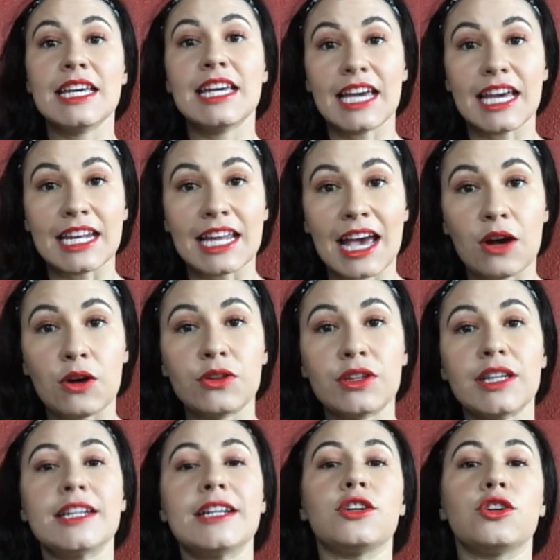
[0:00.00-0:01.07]
and
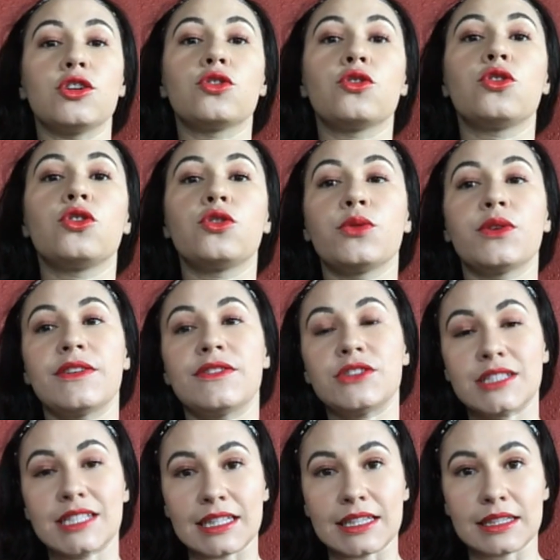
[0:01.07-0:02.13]
healthy and our coral
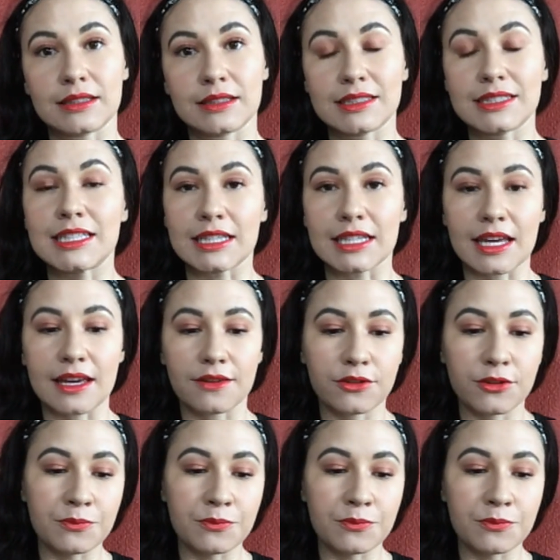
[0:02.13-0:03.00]
reefs to live.